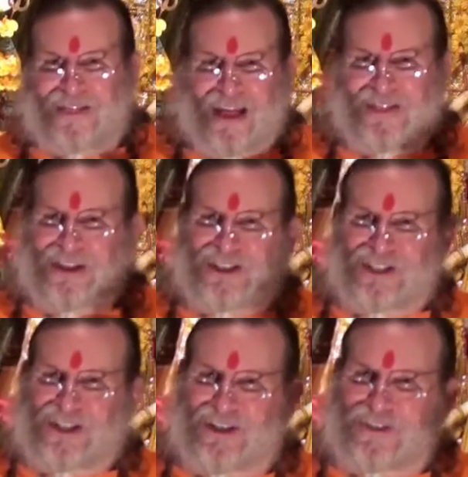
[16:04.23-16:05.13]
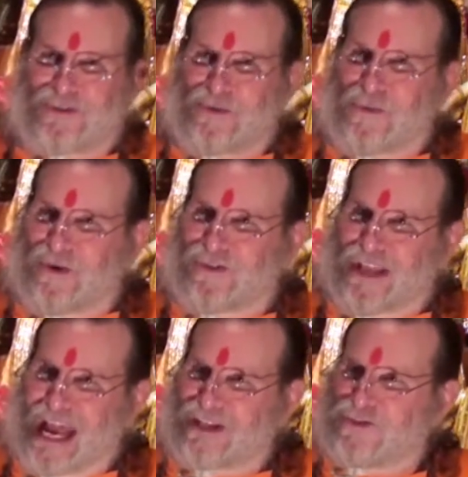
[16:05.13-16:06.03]
then the children will
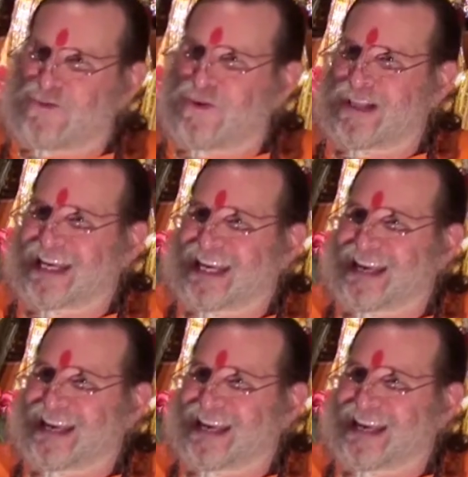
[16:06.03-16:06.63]
naturally